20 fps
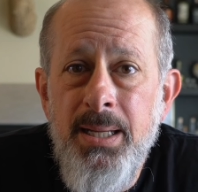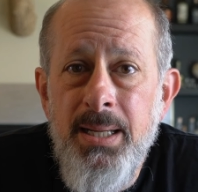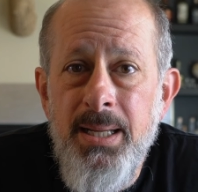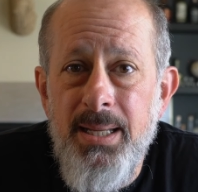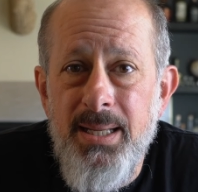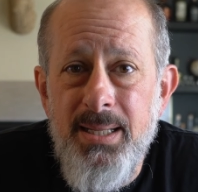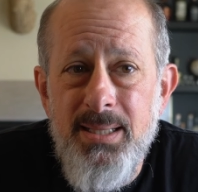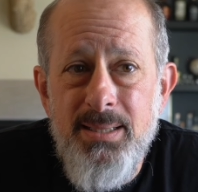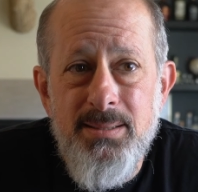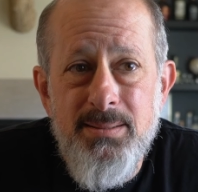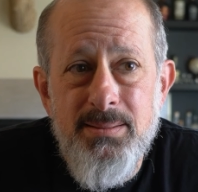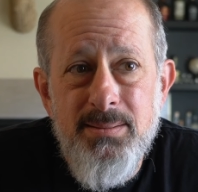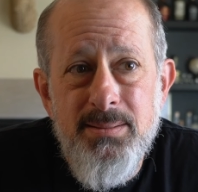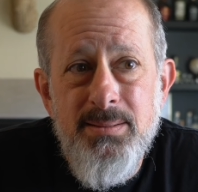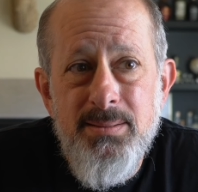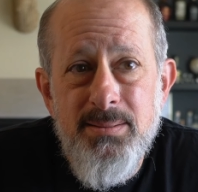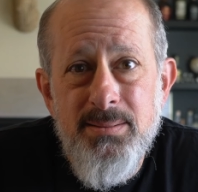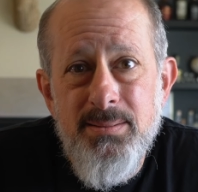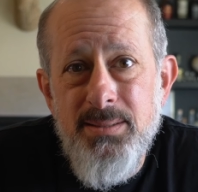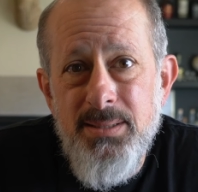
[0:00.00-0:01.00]
And
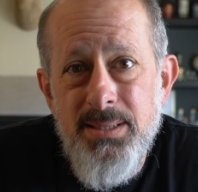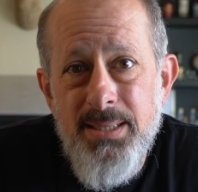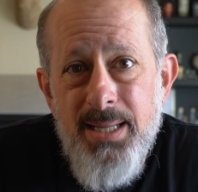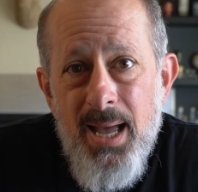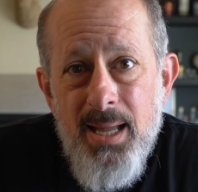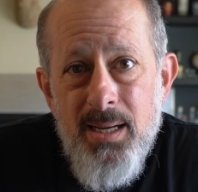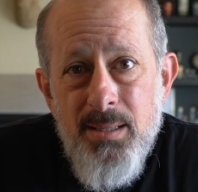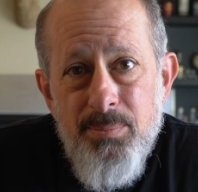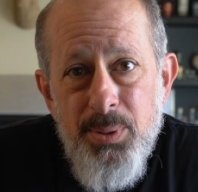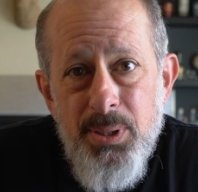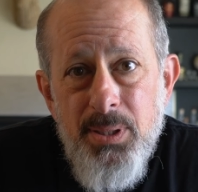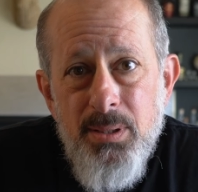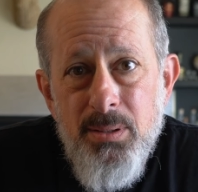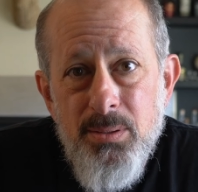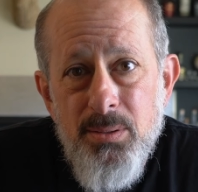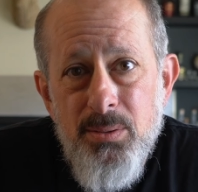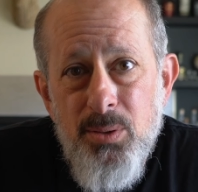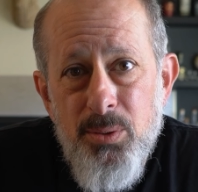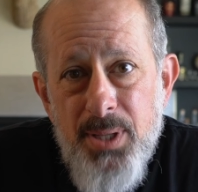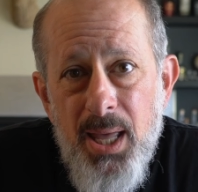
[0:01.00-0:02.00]
you got to be
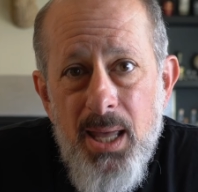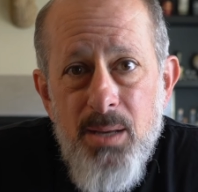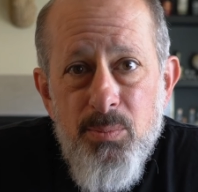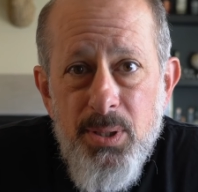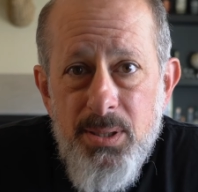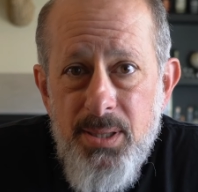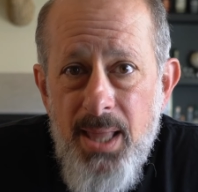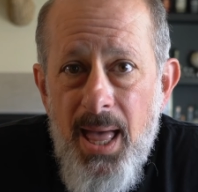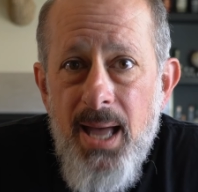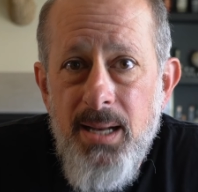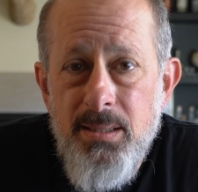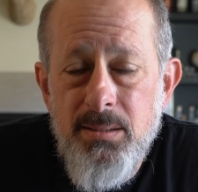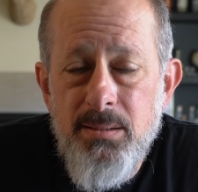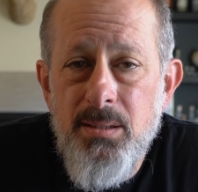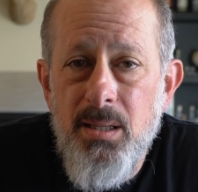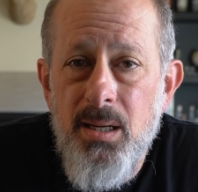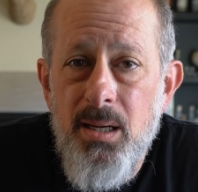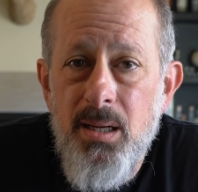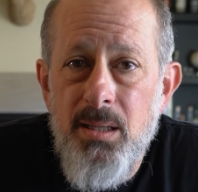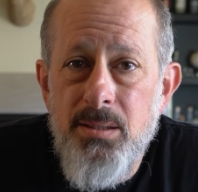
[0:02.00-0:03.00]
okay with that
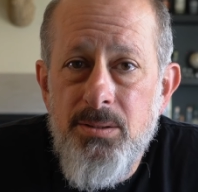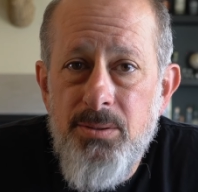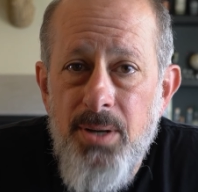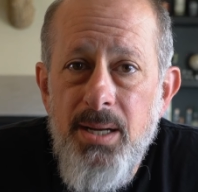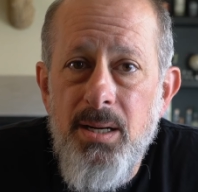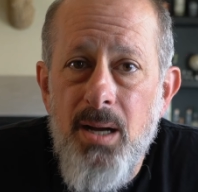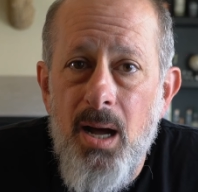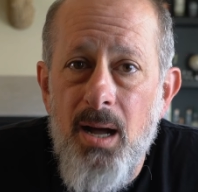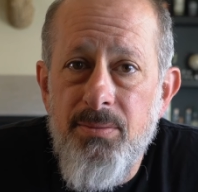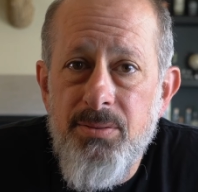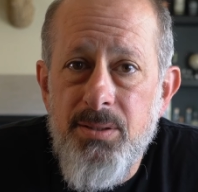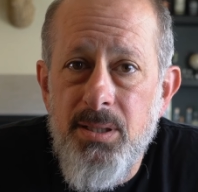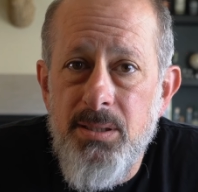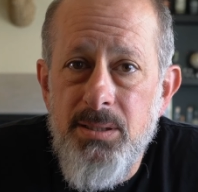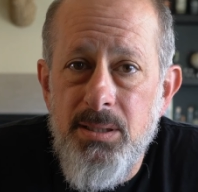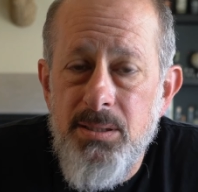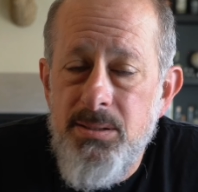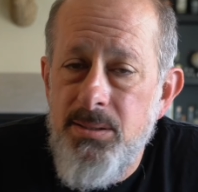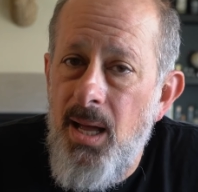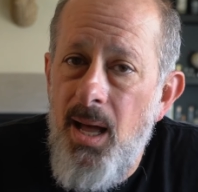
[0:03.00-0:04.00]
trade-off, because
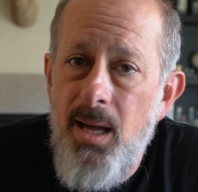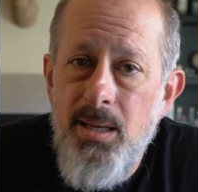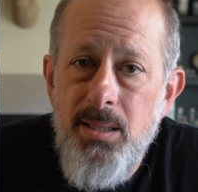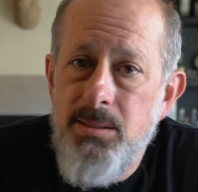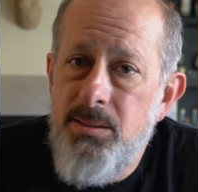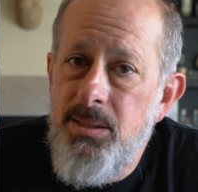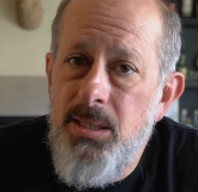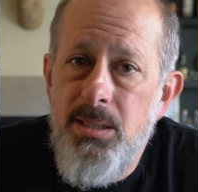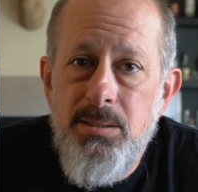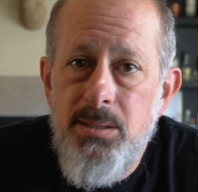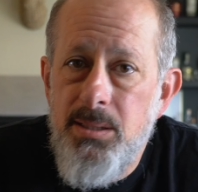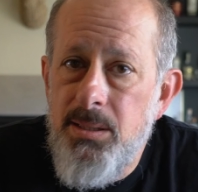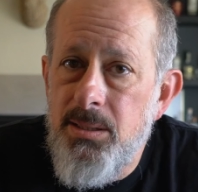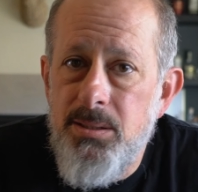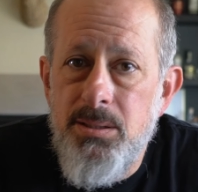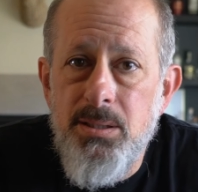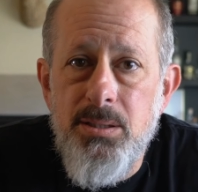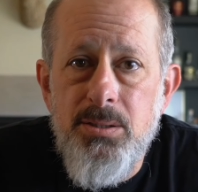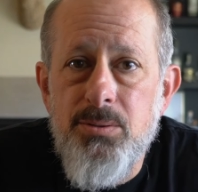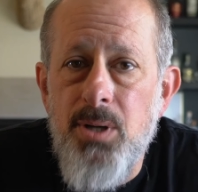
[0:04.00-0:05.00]
it's not as easy
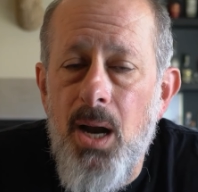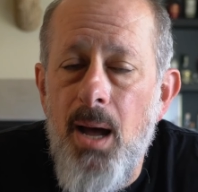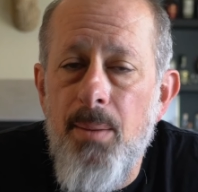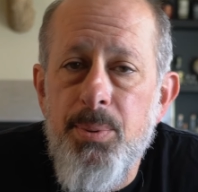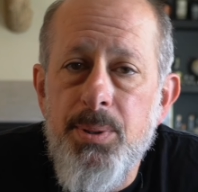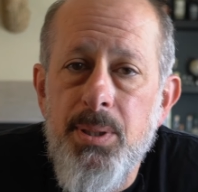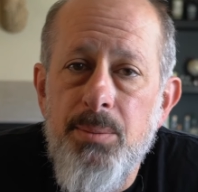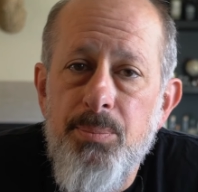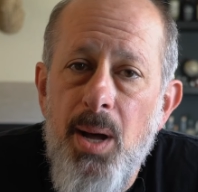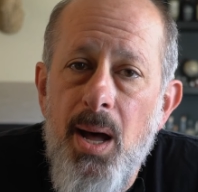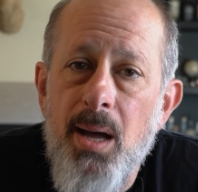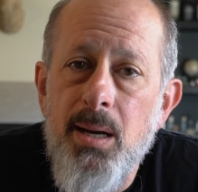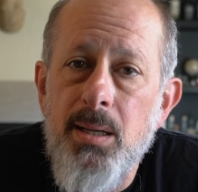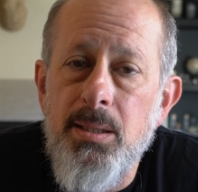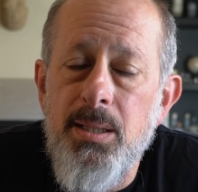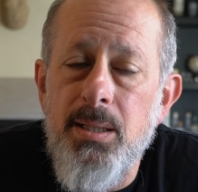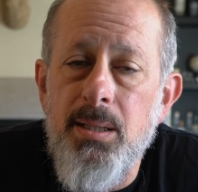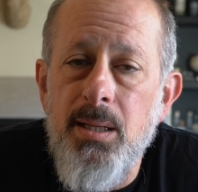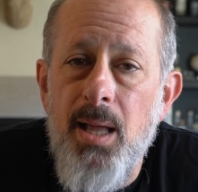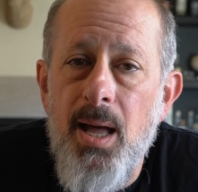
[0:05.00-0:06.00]
as just dropping a
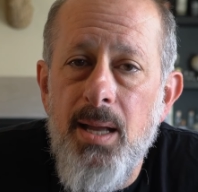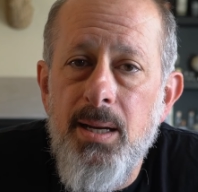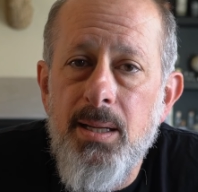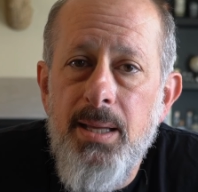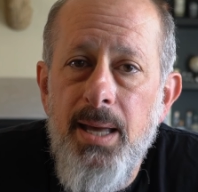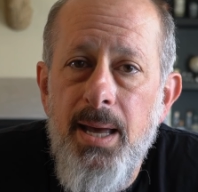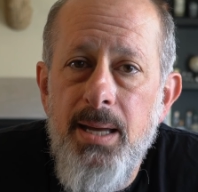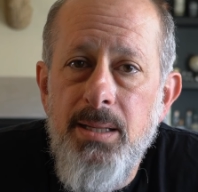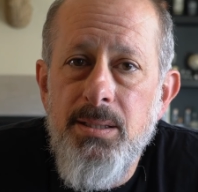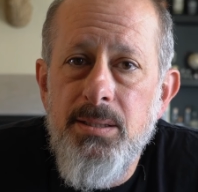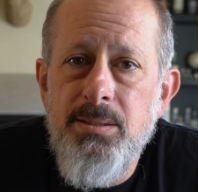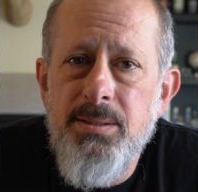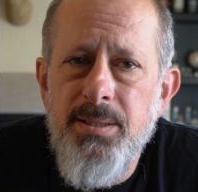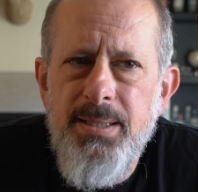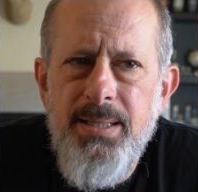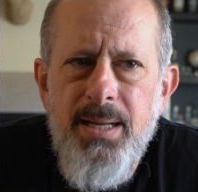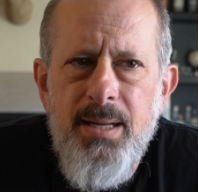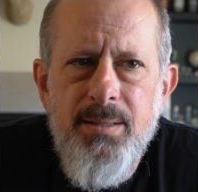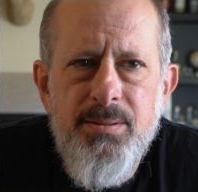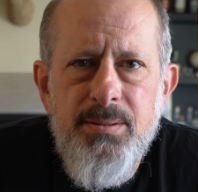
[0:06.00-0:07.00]
bottle in a lot of cages.
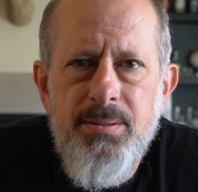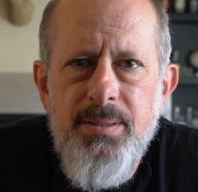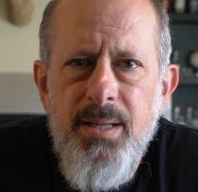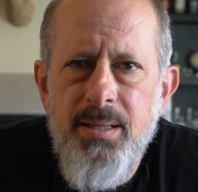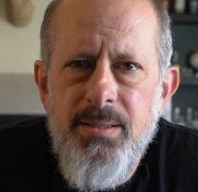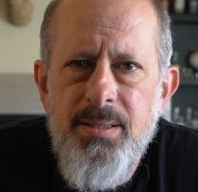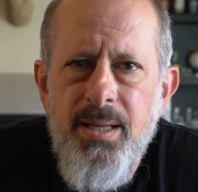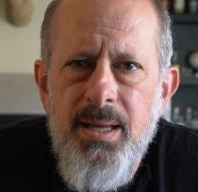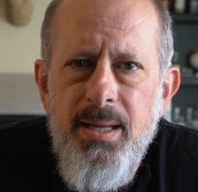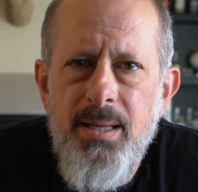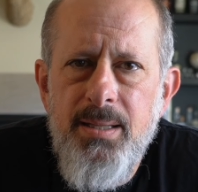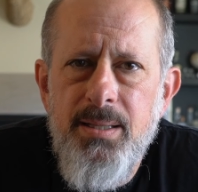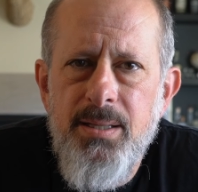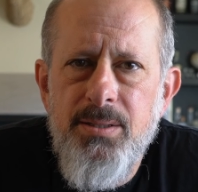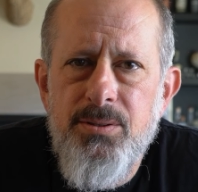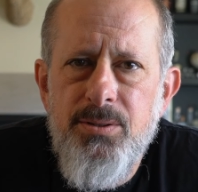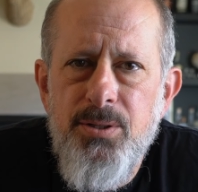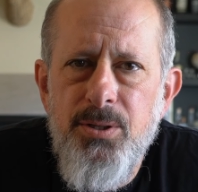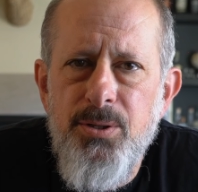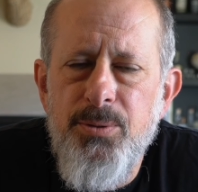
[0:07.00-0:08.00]
And I'll tell you
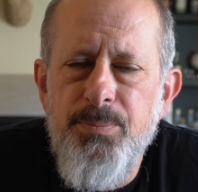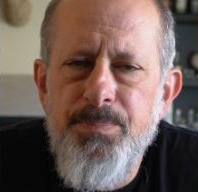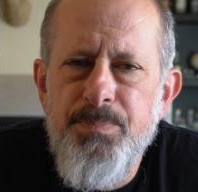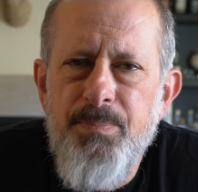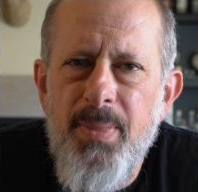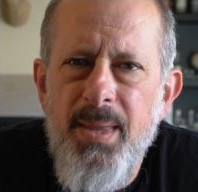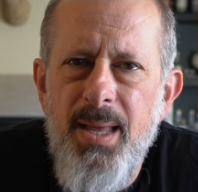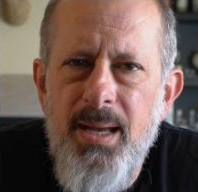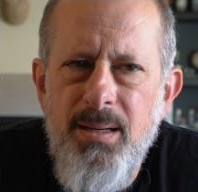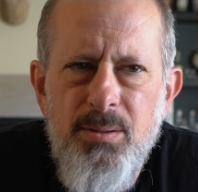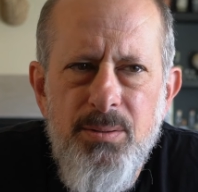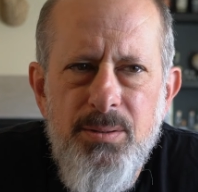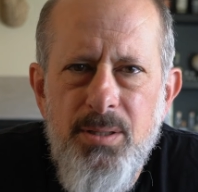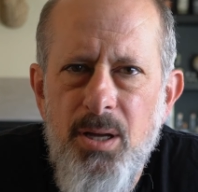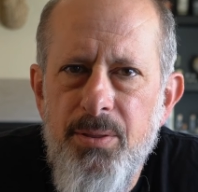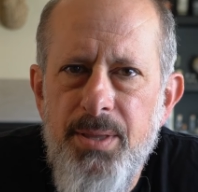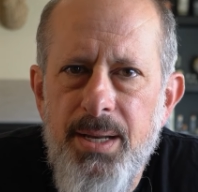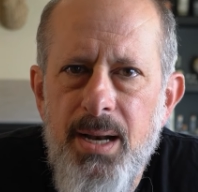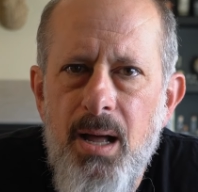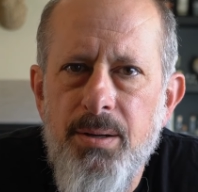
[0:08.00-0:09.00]
this too. I don't
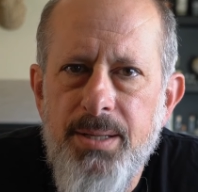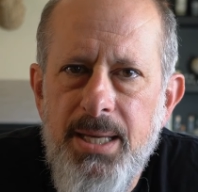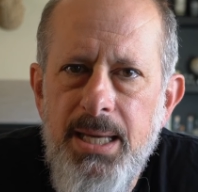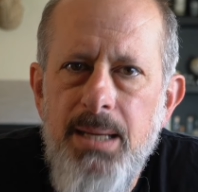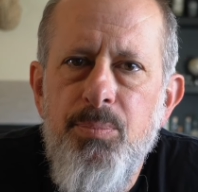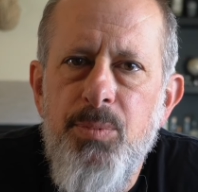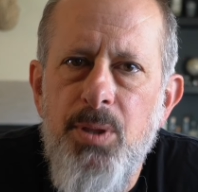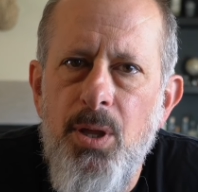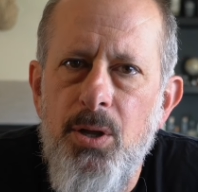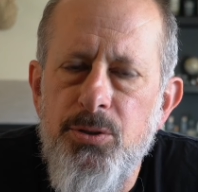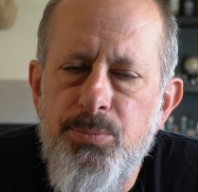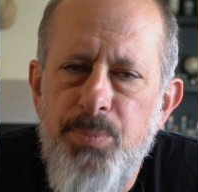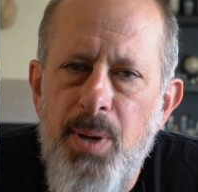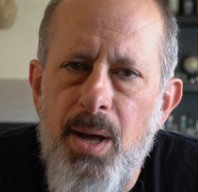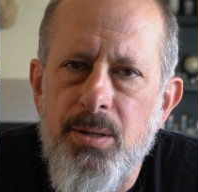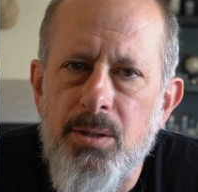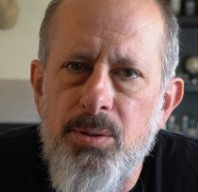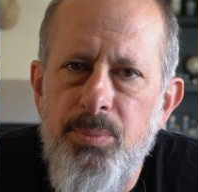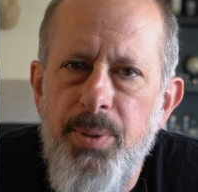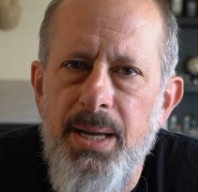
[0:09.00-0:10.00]
know that I'll keep those
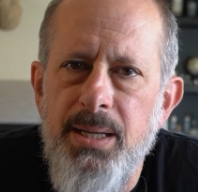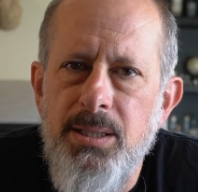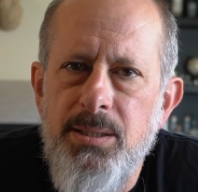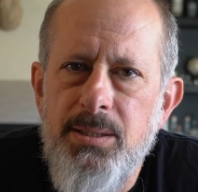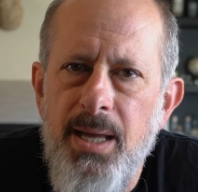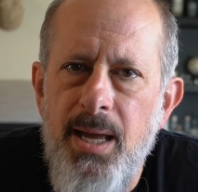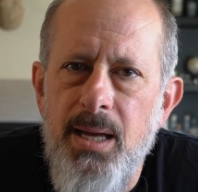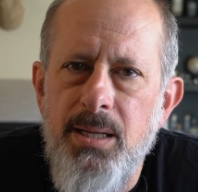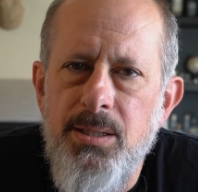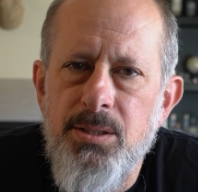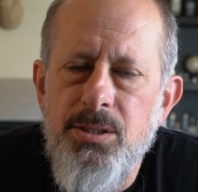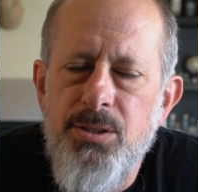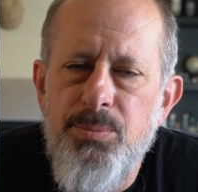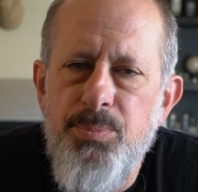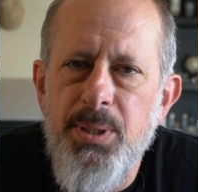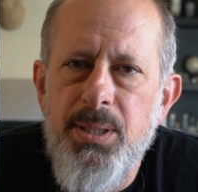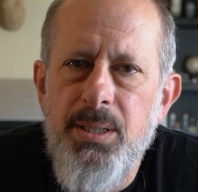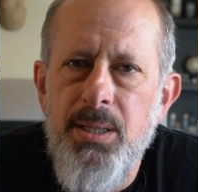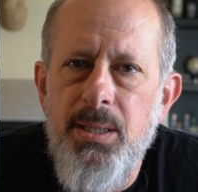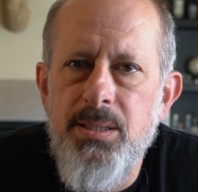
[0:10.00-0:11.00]
bottle cages,
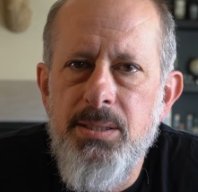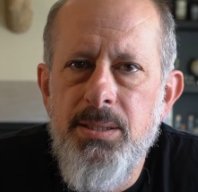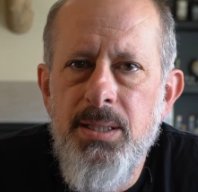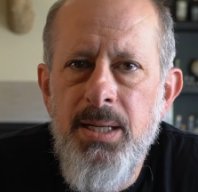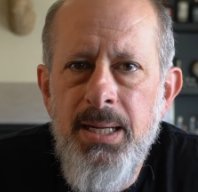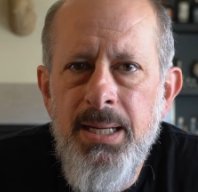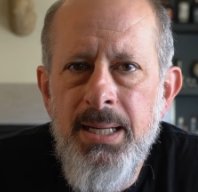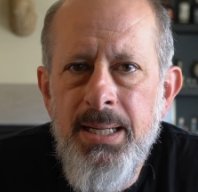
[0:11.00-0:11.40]
because